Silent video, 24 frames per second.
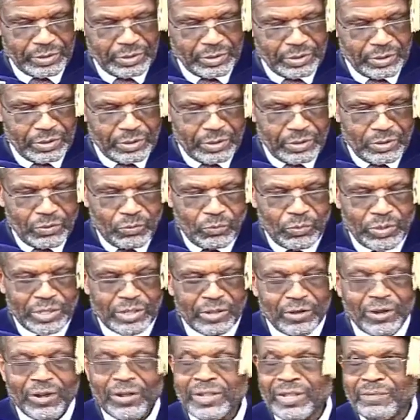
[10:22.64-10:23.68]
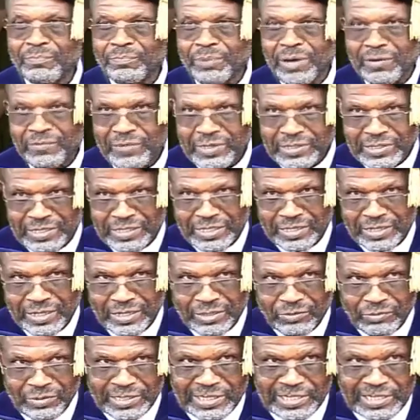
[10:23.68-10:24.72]
With all the poverty that we
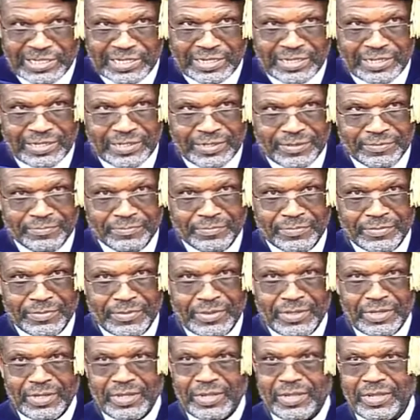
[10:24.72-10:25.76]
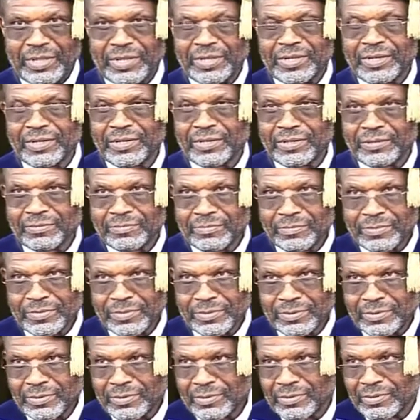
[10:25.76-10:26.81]
see in
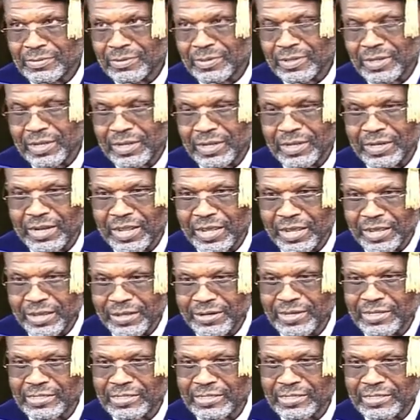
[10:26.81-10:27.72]
areas